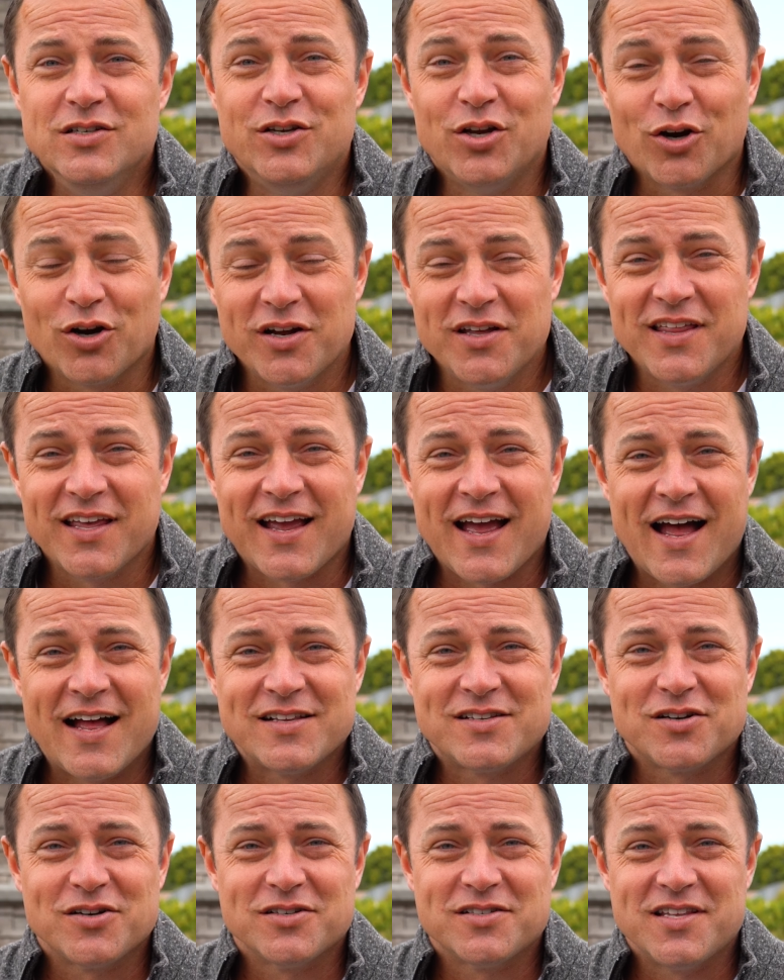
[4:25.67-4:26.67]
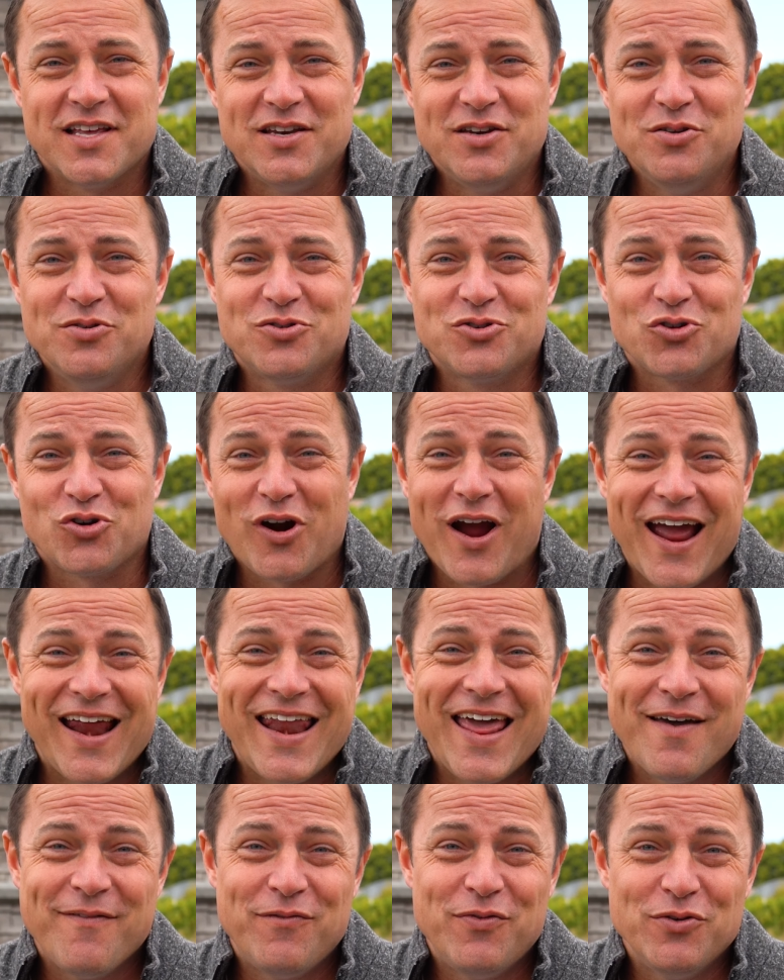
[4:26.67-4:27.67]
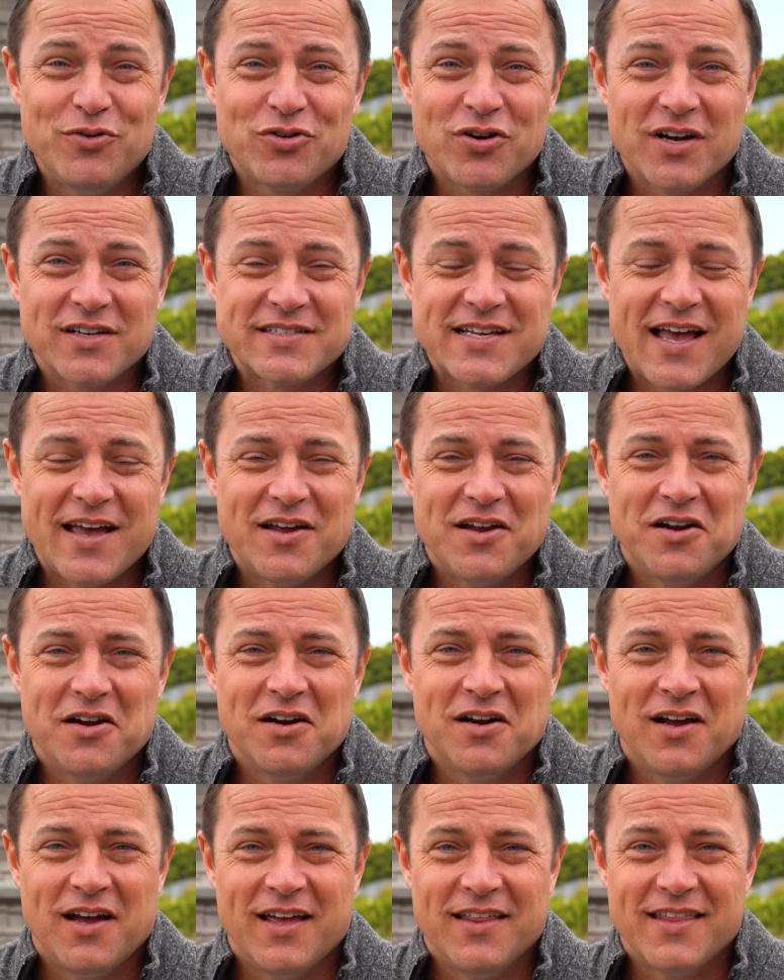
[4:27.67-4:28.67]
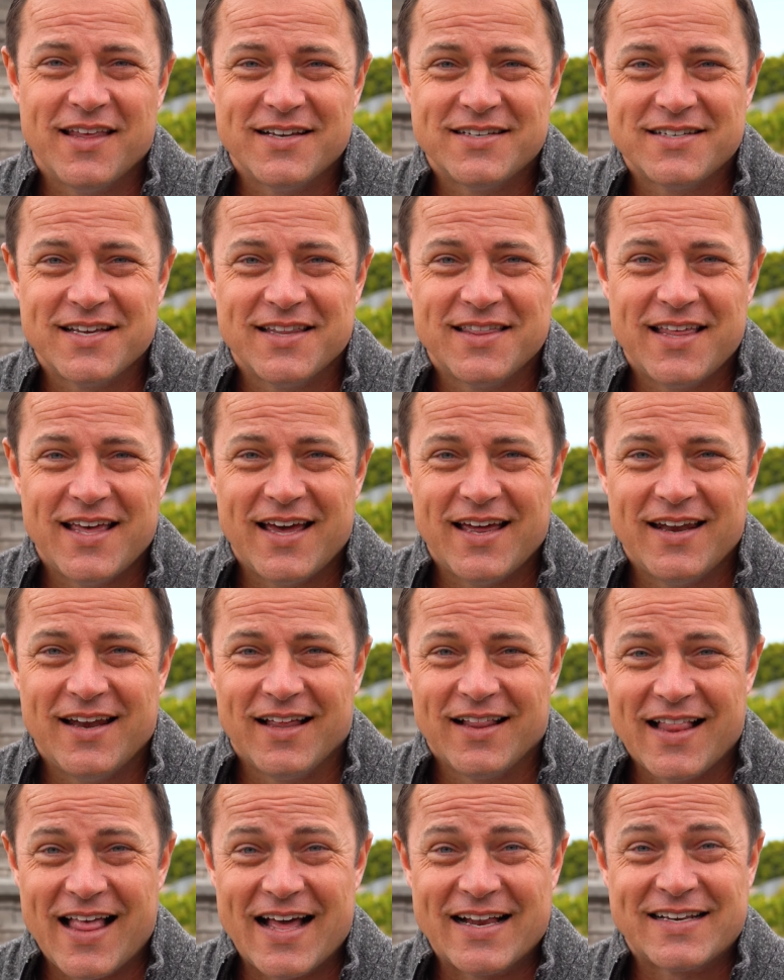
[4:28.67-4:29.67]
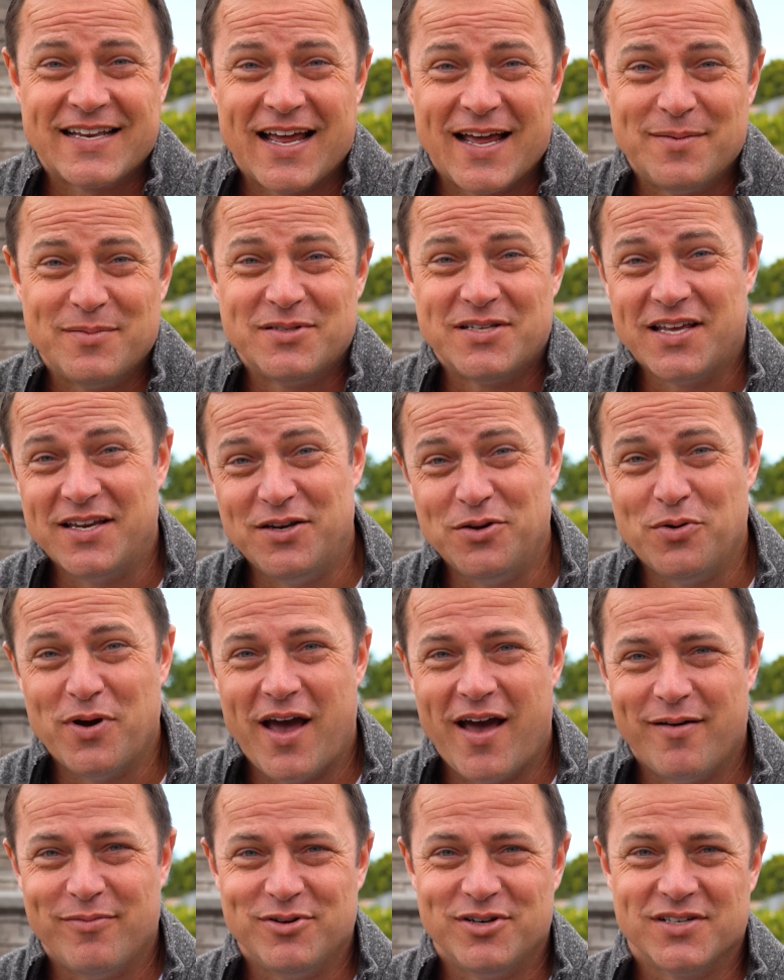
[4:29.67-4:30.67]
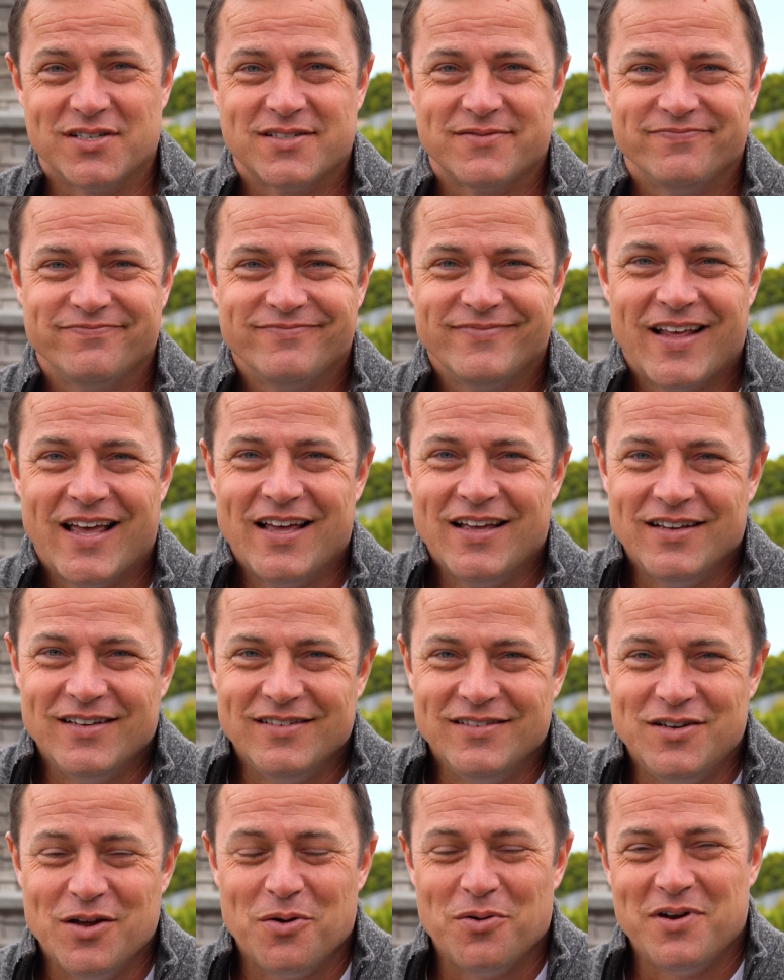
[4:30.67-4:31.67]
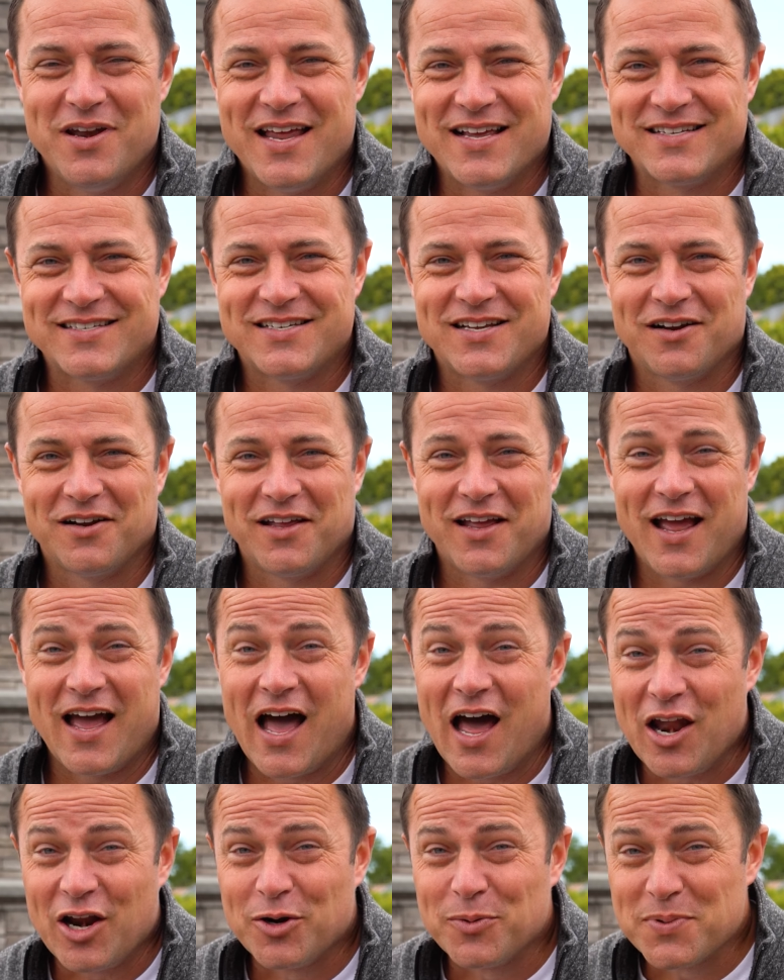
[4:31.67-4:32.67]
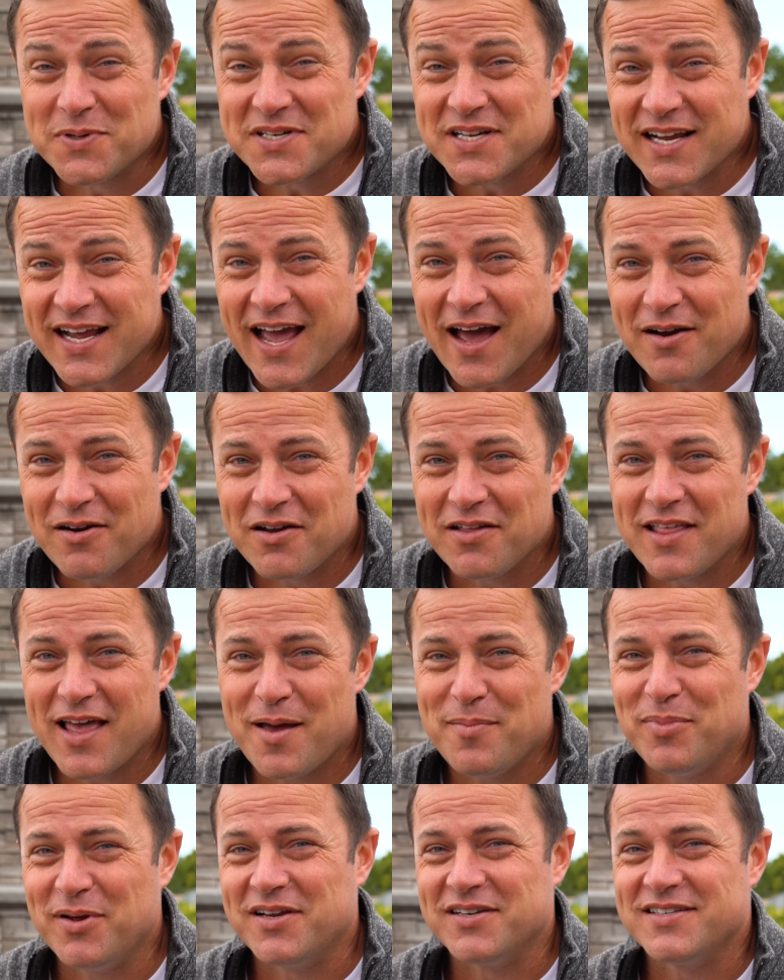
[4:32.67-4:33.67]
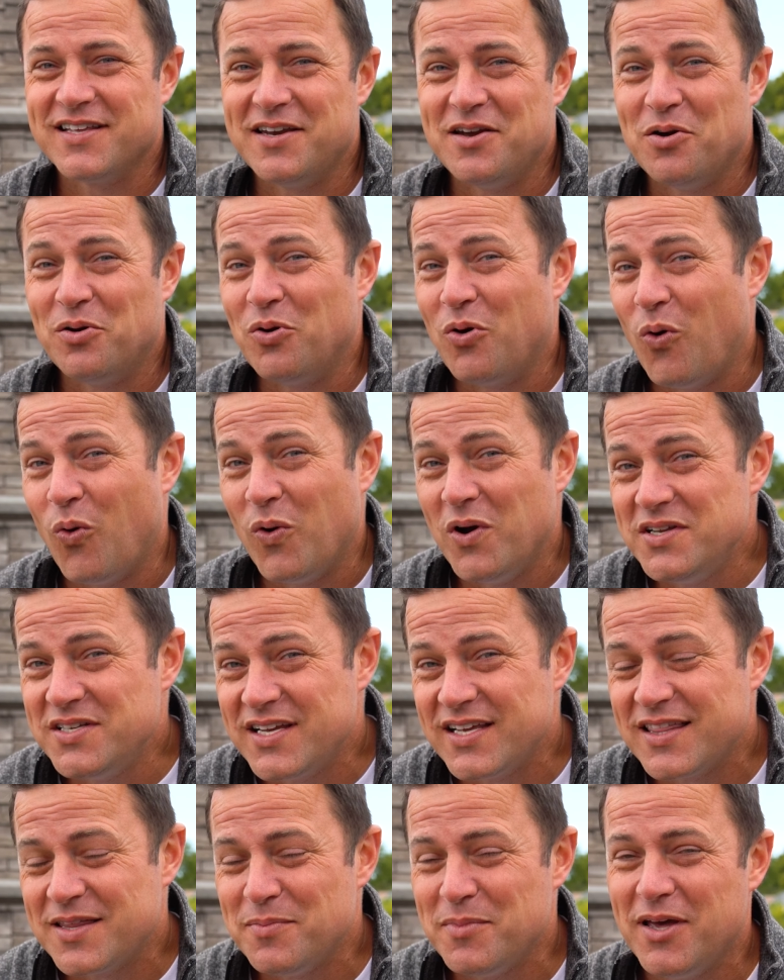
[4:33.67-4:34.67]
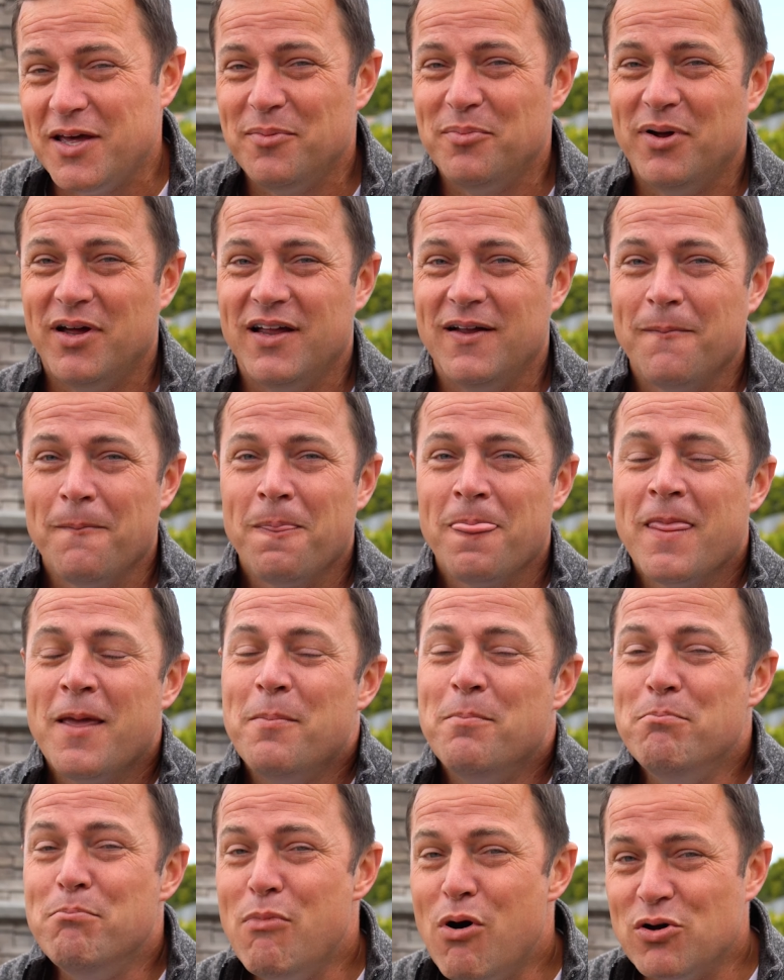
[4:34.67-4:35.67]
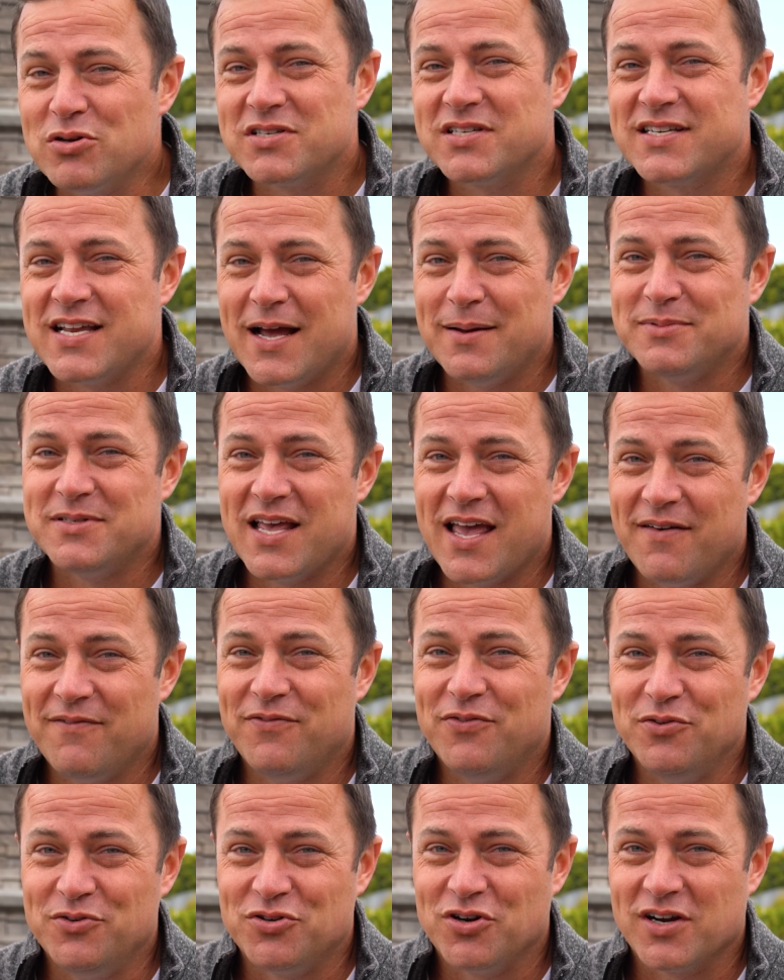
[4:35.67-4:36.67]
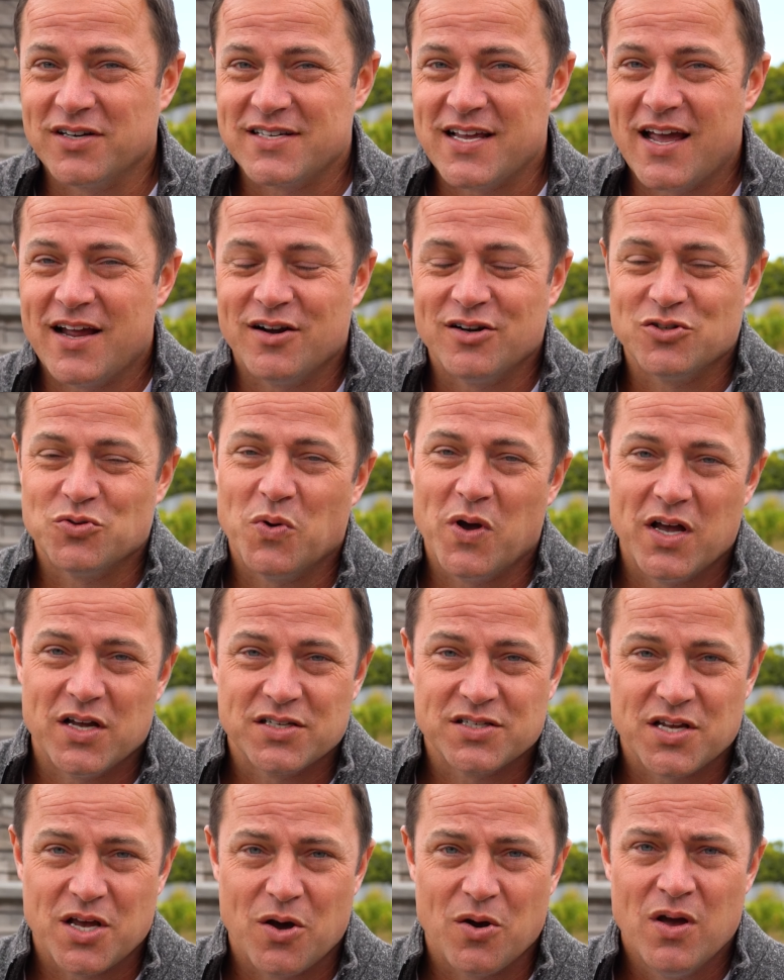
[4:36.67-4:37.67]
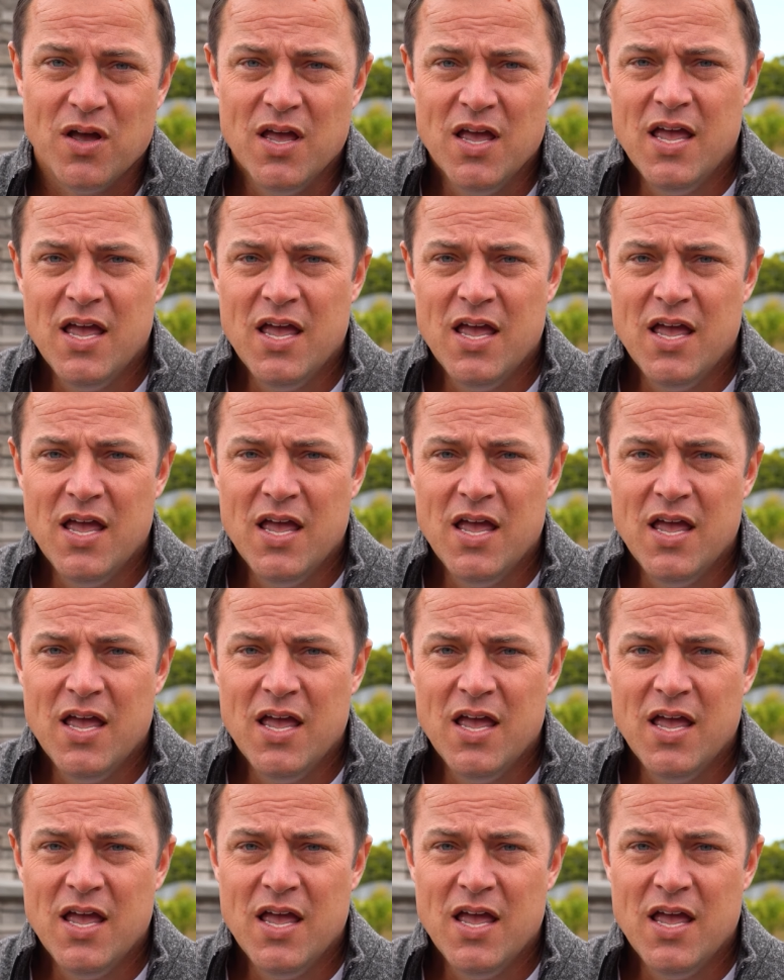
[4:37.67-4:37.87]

during the concerts, they do try to have food trucks out here, and they said that a lot of times they do have, just don't necessarily 100% count on that because they don't always get them in, but most of the times they have food trucks out here as well. So.